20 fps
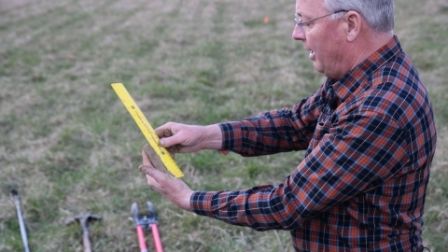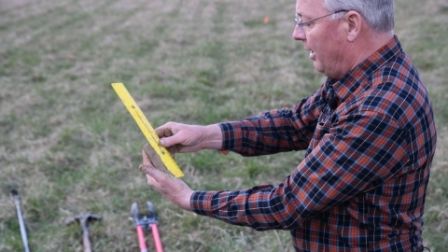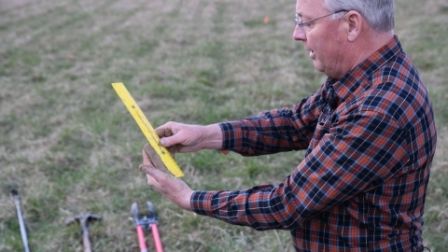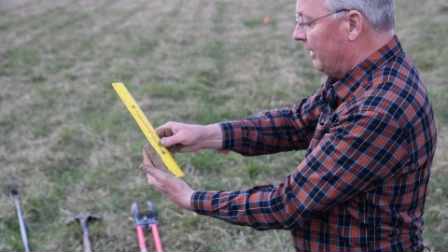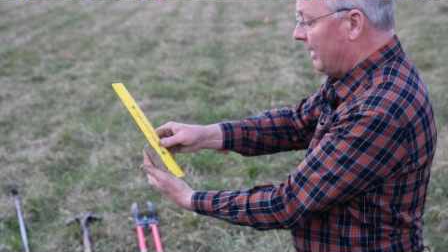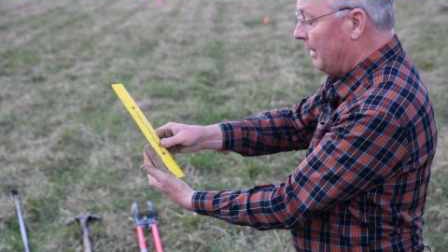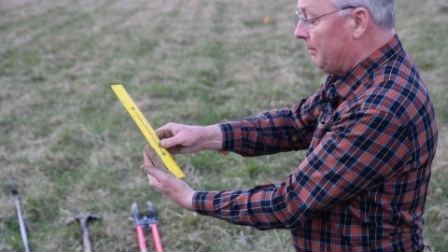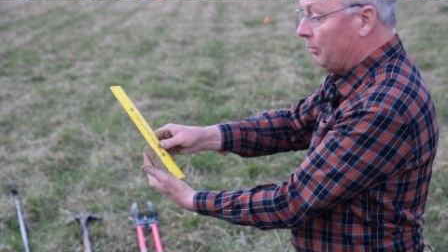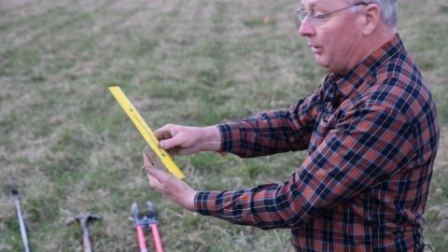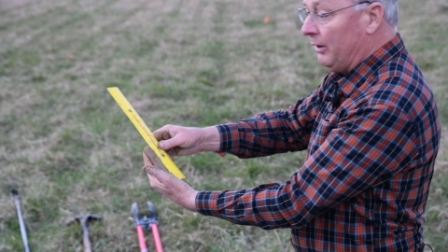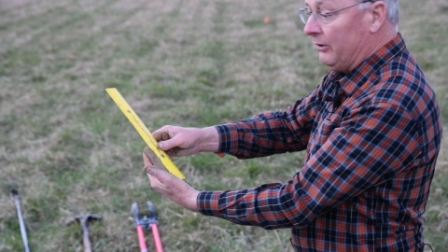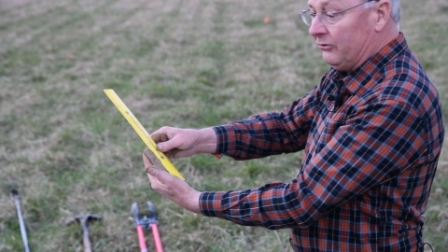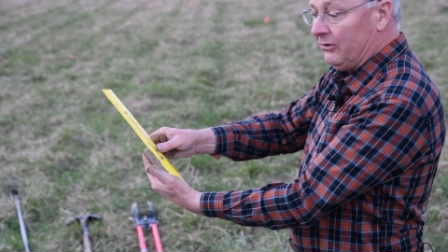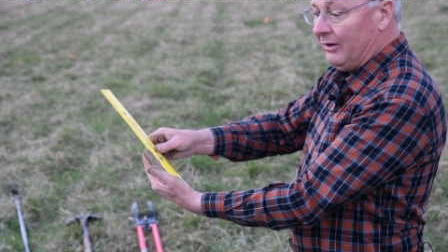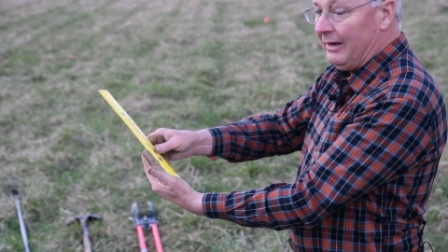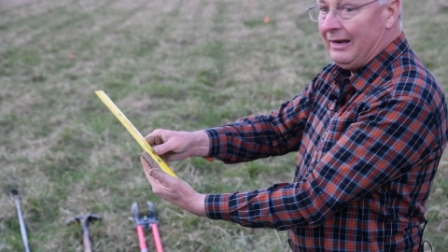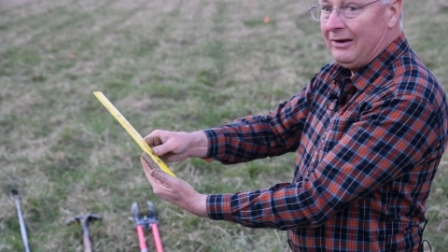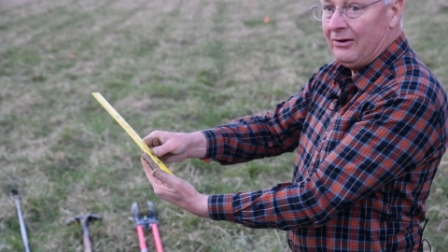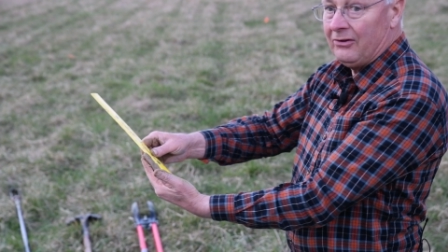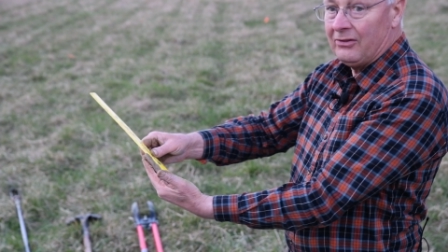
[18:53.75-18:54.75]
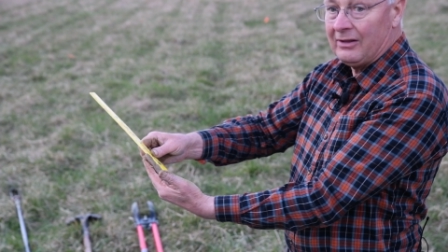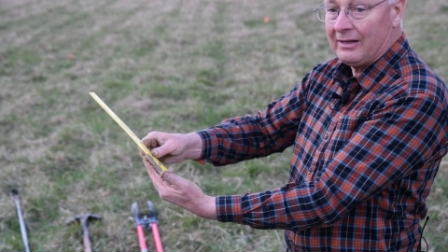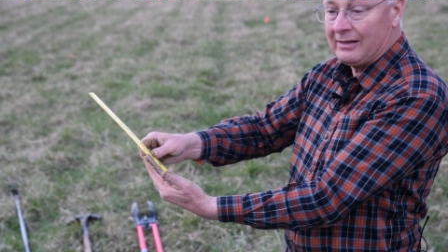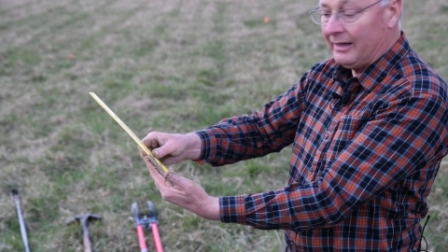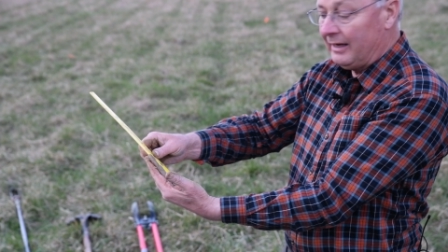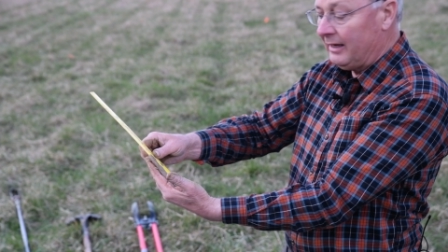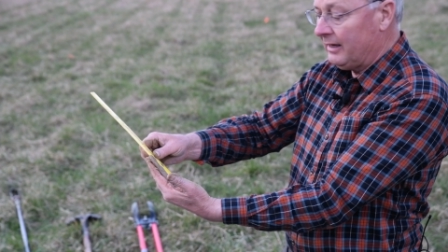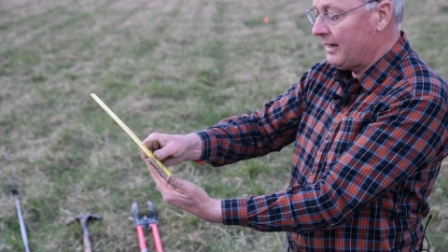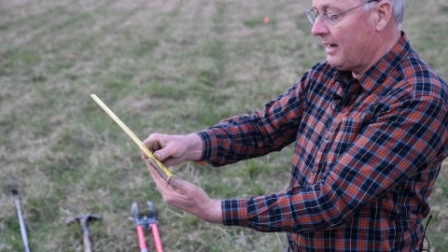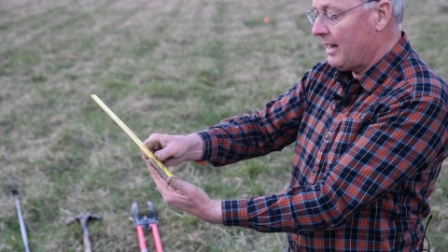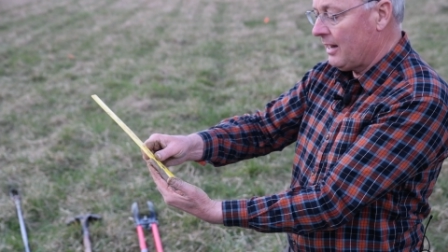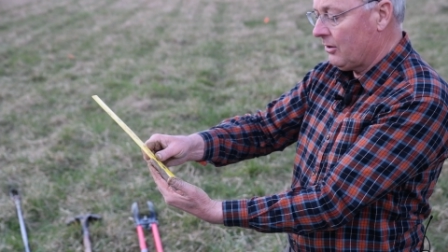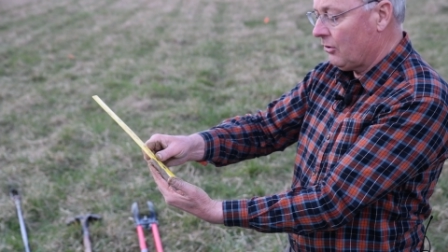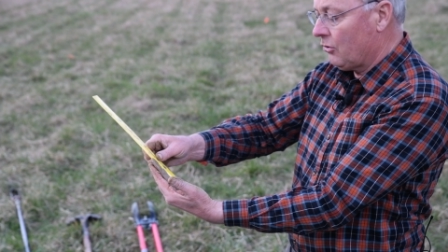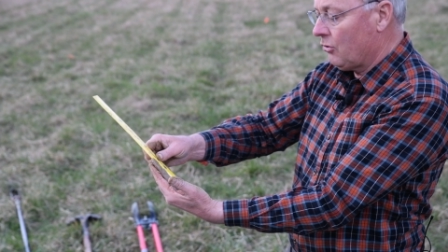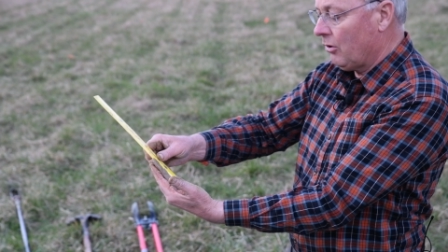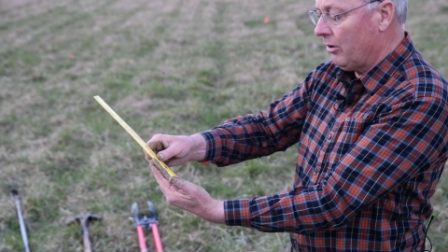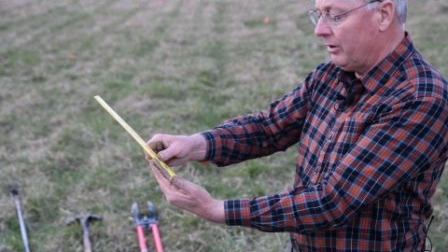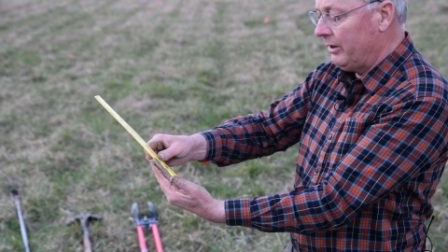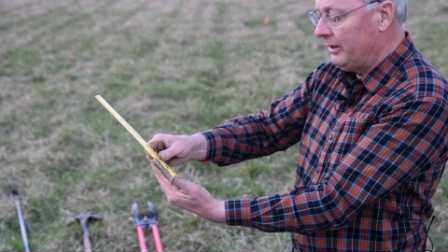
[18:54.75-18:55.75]
That brings it into the clay
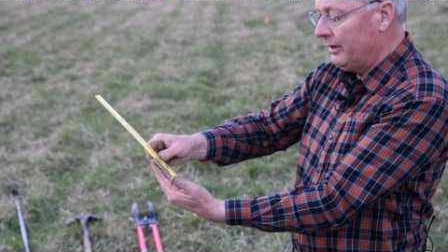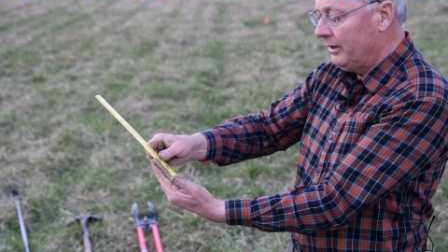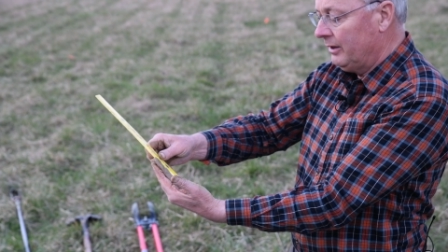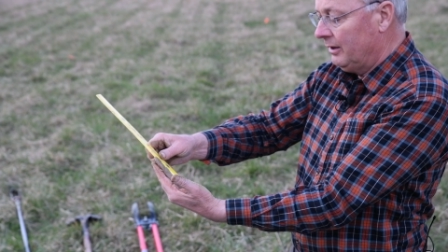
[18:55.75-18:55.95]
category.